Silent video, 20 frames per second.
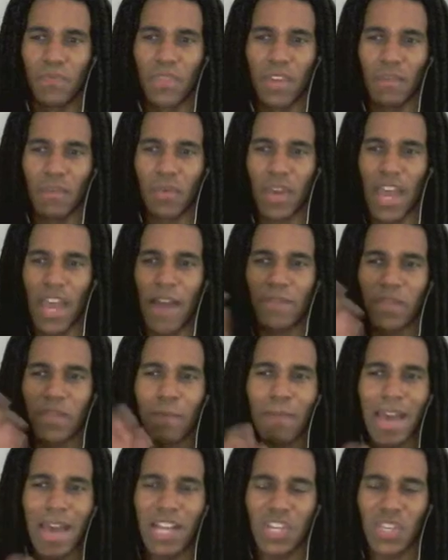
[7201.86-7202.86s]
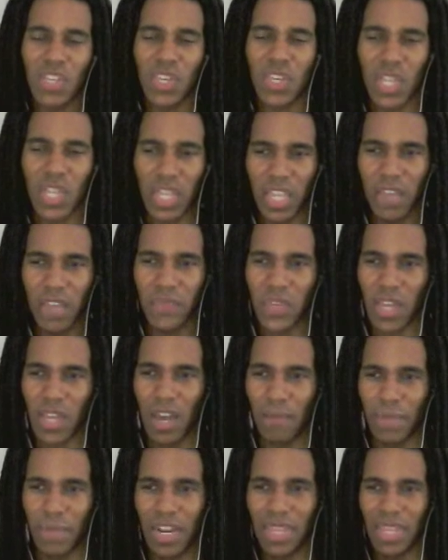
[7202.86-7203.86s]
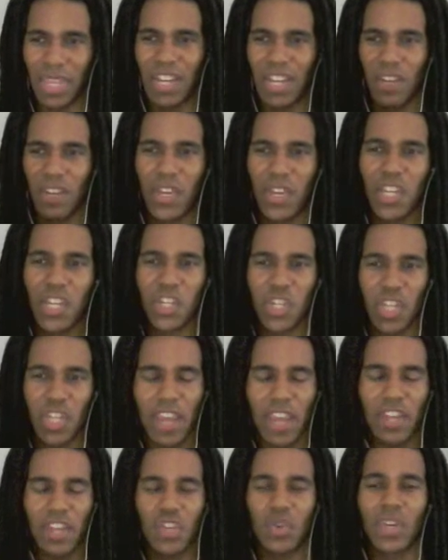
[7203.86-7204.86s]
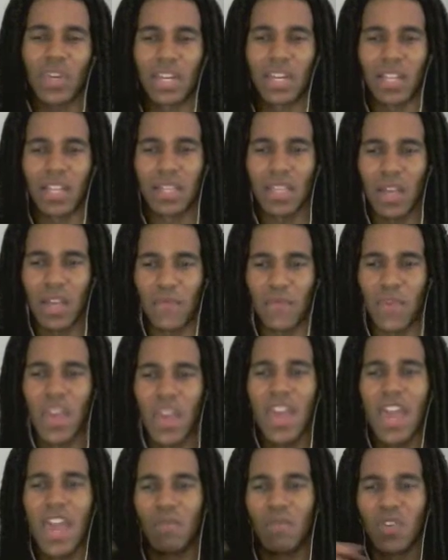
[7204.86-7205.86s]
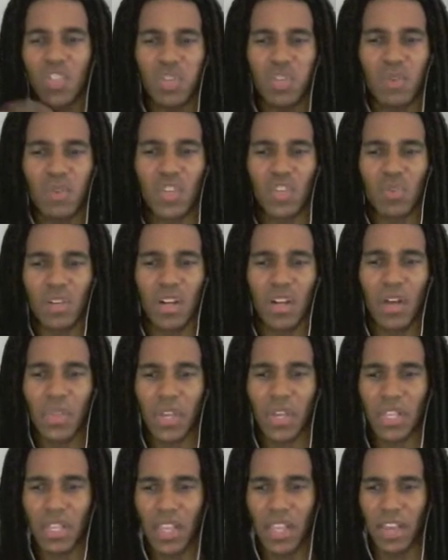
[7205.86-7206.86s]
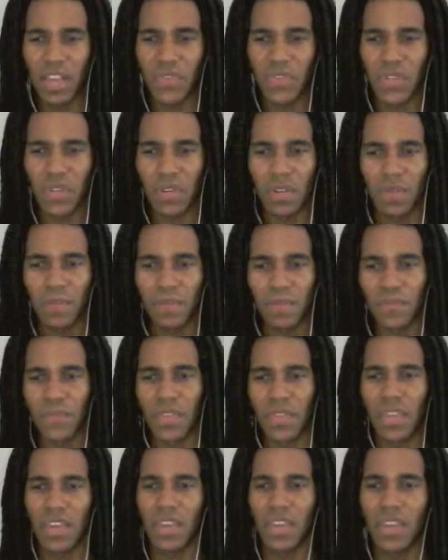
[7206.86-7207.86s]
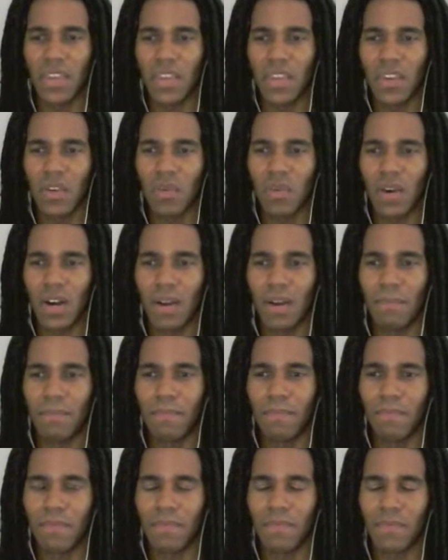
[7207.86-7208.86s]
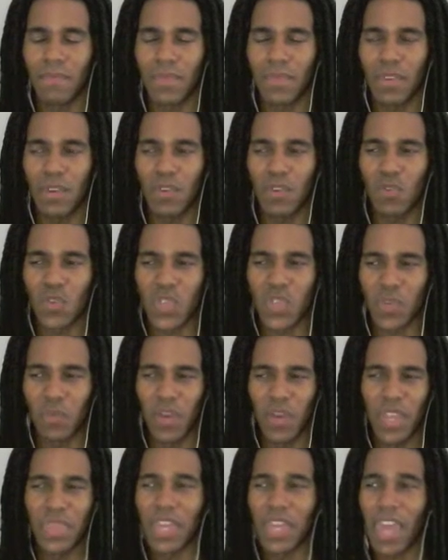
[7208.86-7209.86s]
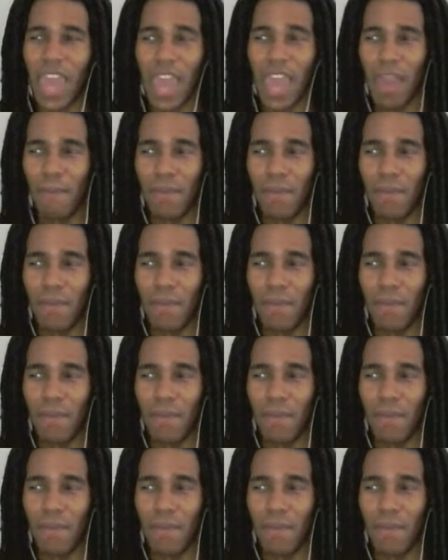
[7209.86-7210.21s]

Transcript: where you have to match these glyphs up, and at the end of each stage you get a glyph. And once you enter in all the glyphs, you win the game.